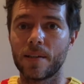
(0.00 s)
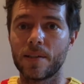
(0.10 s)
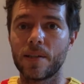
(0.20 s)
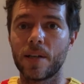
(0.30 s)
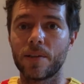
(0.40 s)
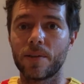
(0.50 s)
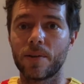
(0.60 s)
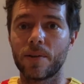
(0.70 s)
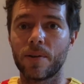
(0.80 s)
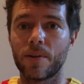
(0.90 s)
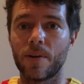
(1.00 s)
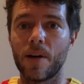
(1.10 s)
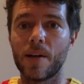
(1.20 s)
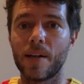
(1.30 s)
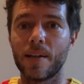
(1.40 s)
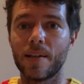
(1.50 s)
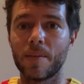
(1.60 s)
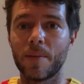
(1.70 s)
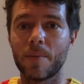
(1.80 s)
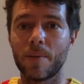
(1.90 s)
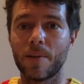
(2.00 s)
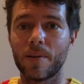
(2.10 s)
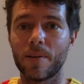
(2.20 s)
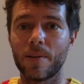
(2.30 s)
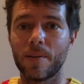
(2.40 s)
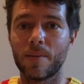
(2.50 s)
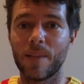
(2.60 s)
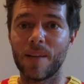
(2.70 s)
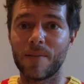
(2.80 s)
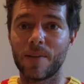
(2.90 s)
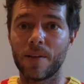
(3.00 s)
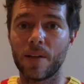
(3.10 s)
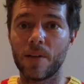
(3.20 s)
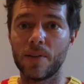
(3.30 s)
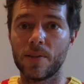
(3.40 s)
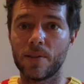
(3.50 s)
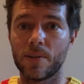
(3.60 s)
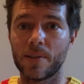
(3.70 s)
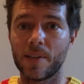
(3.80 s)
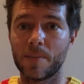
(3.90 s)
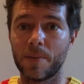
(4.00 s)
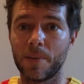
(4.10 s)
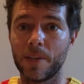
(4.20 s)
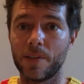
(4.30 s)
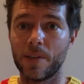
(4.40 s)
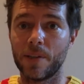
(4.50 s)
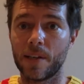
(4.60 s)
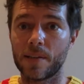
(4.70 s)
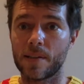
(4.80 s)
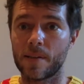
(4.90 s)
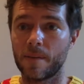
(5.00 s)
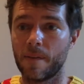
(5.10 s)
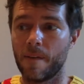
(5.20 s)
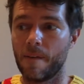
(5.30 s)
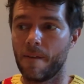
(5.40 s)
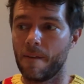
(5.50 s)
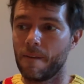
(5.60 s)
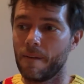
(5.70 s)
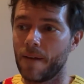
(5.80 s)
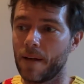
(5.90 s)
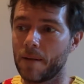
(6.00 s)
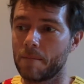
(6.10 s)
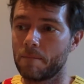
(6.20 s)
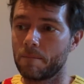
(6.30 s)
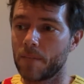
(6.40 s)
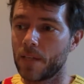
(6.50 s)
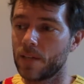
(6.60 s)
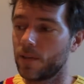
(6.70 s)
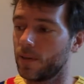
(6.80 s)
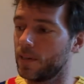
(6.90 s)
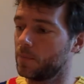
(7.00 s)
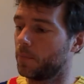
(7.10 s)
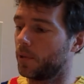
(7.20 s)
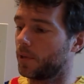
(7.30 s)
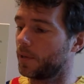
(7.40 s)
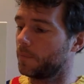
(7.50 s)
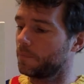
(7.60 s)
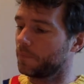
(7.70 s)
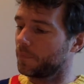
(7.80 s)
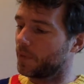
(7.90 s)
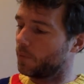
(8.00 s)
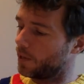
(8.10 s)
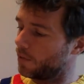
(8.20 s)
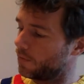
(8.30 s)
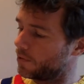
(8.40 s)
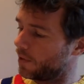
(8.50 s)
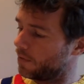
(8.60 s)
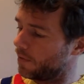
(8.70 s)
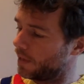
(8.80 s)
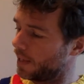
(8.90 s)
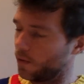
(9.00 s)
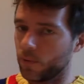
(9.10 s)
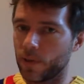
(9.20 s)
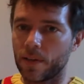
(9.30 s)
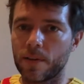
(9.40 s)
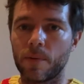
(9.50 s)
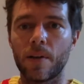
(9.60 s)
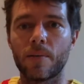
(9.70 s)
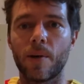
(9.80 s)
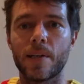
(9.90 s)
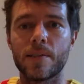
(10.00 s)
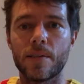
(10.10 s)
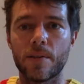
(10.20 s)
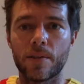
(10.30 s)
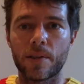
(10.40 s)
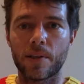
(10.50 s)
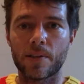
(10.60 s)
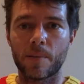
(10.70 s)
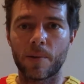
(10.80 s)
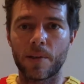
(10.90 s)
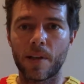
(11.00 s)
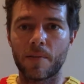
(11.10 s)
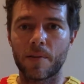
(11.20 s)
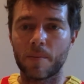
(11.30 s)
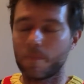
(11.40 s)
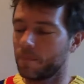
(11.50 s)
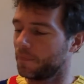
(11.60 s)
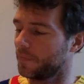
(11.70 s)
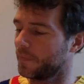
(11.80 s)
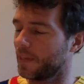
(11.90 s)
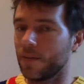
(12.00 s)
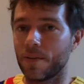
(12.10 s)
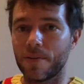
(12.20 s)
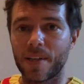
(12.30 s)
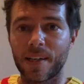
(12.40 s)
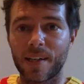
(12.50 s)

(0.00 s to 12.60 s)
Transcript: touch or hug the people that we love and that are closest to us. And that's been really tricky, hasn't it? So in this book, we're going to try and find out all the other ways that you can show someone you love them, even if you can't